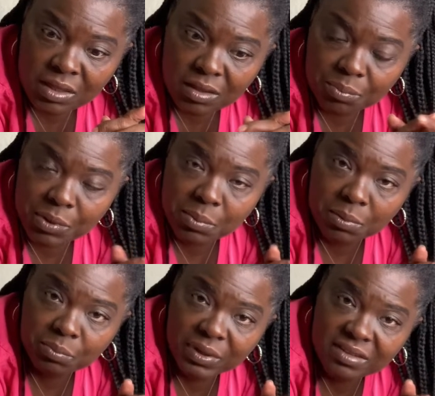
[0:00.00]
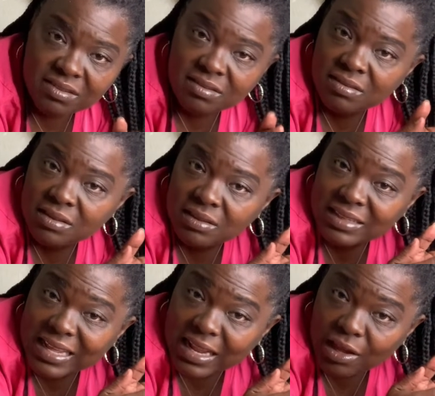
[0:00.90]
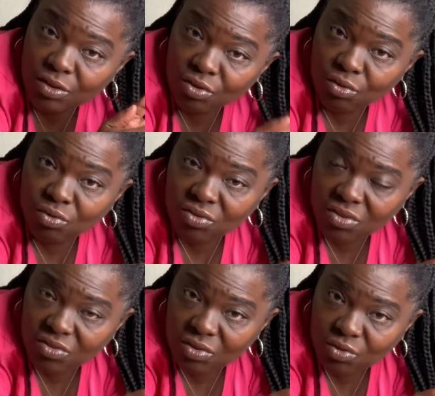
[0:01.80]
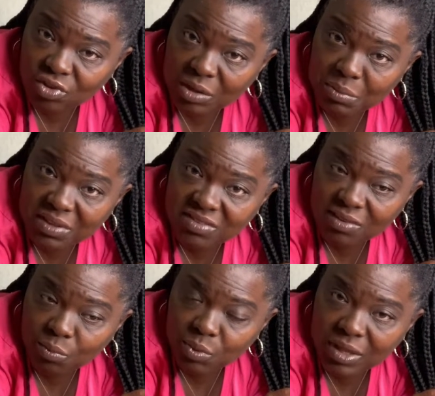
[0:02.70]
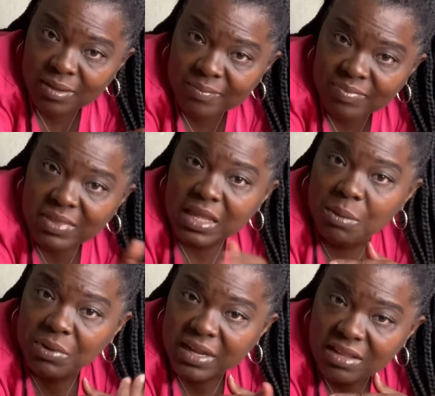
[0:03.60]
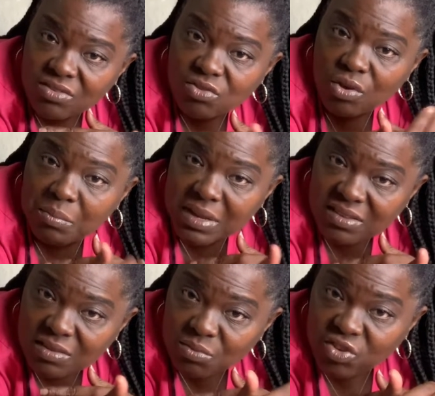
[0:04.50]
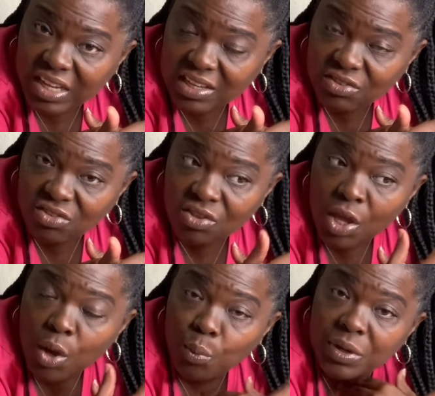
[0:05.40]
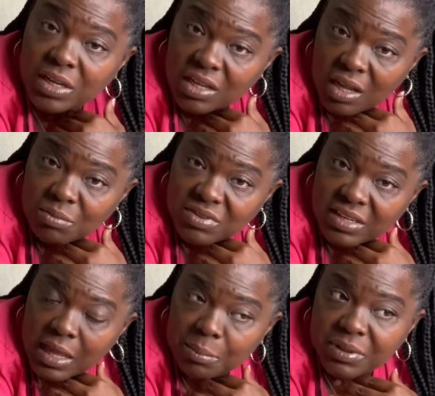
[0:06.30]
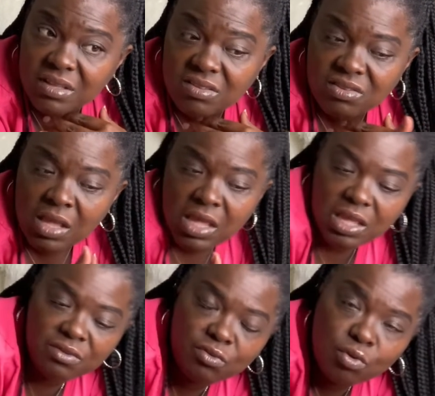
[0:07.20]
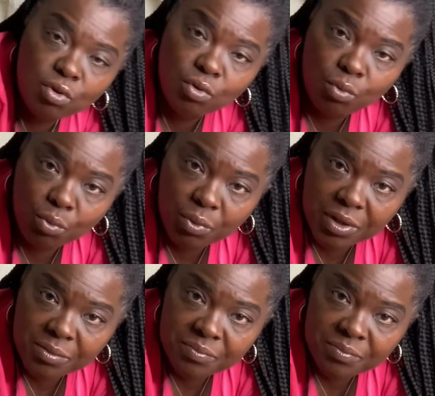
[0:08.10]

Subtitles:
The people and places that I used to associate myself with, I'm going to have to start making some changes when it comes to that, because if you're growing